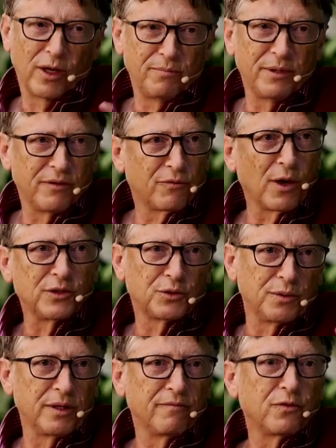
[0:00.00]
I'd been friends
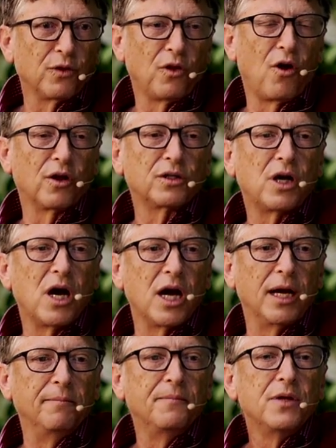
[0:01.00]
with him for a long
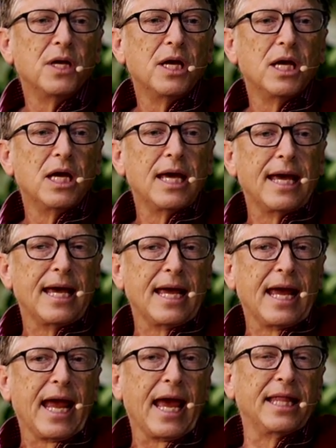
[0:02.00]
time.
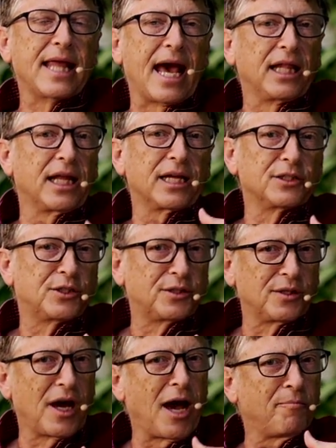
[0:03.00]
And that let
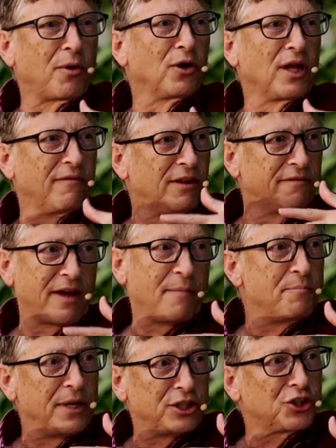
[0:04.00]
us up our level of
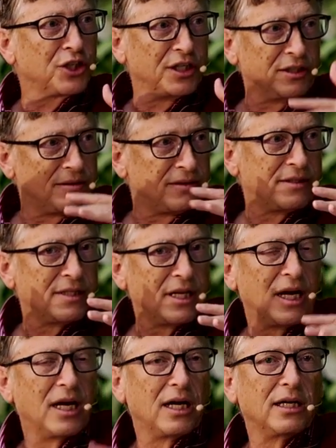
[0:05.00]
ambition
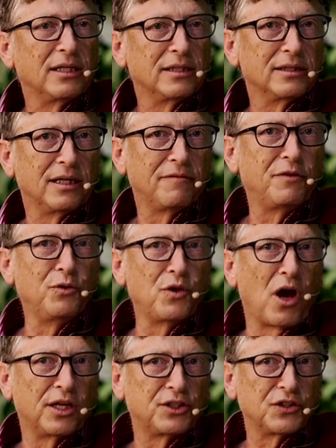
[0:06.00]
a few
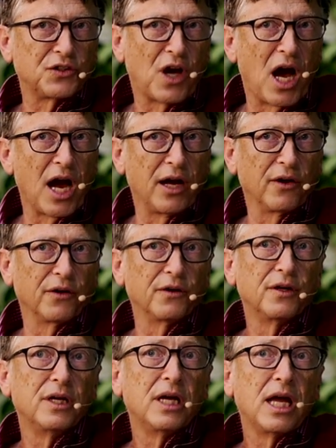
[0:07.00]
notches higher.
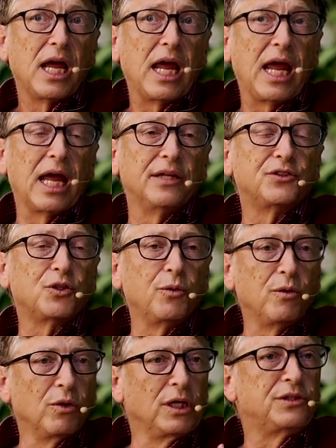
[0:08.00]
And so
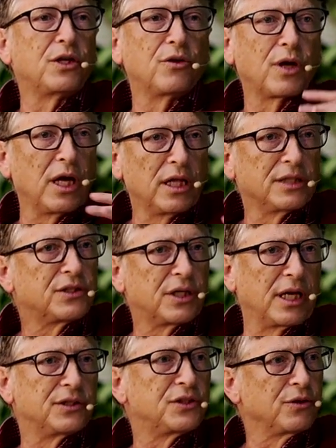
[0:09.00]
we really said, okay, let's
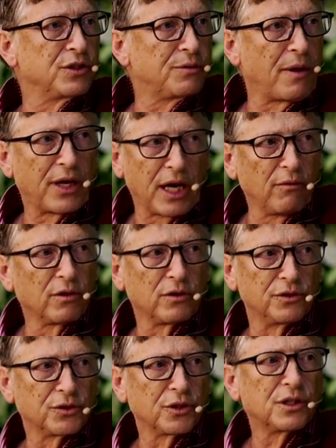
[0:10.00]
get serious about agriculture.